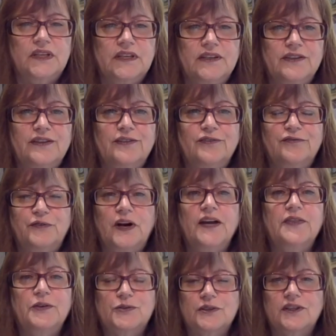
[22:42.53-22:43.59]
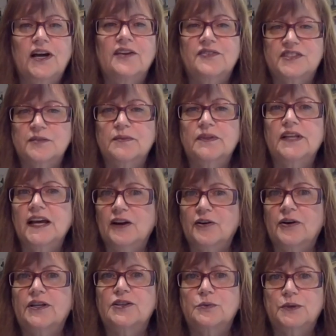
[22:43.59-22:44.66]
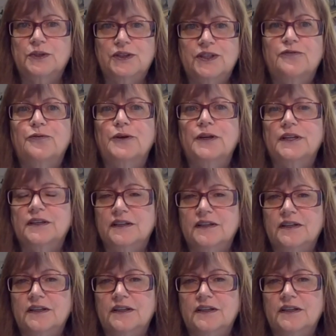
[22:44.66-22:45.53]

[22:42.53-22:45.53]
you'll find there's a lot of similarities with different,